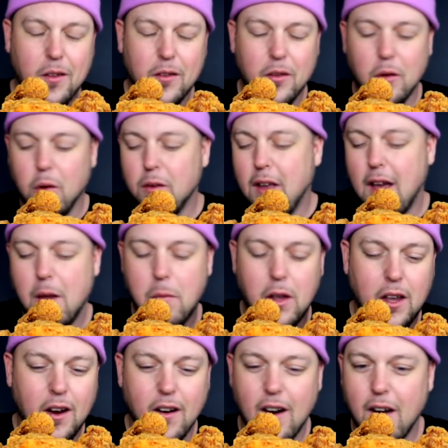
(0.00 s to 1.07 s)
this whole time of
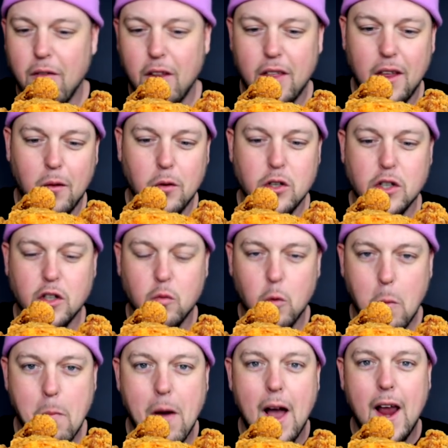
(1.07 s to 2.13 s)
year, everything was just
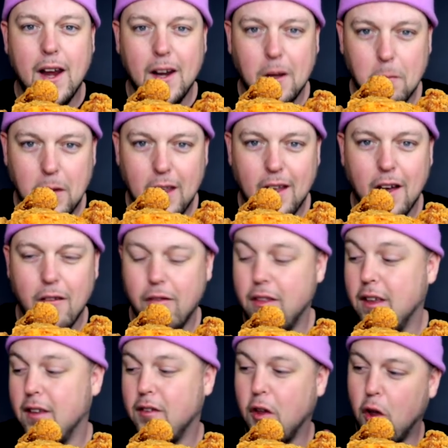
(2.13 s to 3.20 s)
reminding me of this.